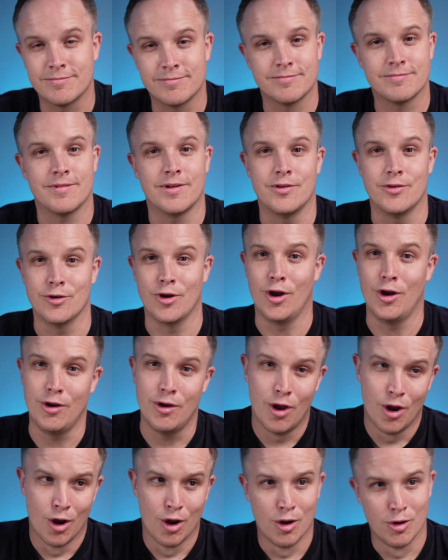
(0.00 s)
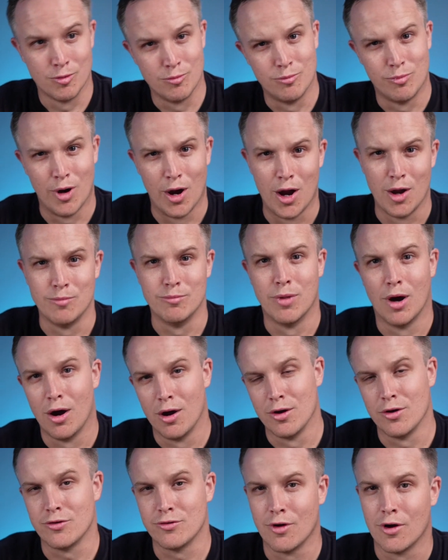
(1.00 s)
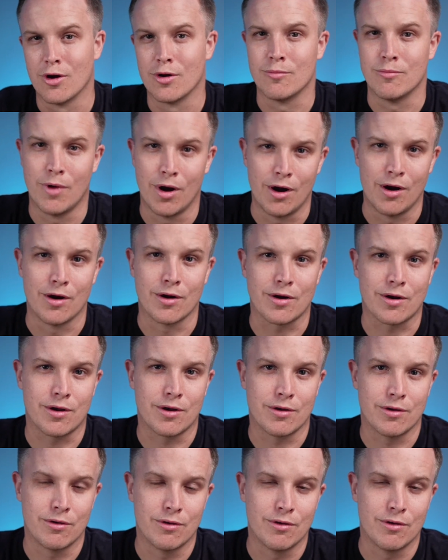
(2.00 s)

and you're like, Bad Bunny's not American,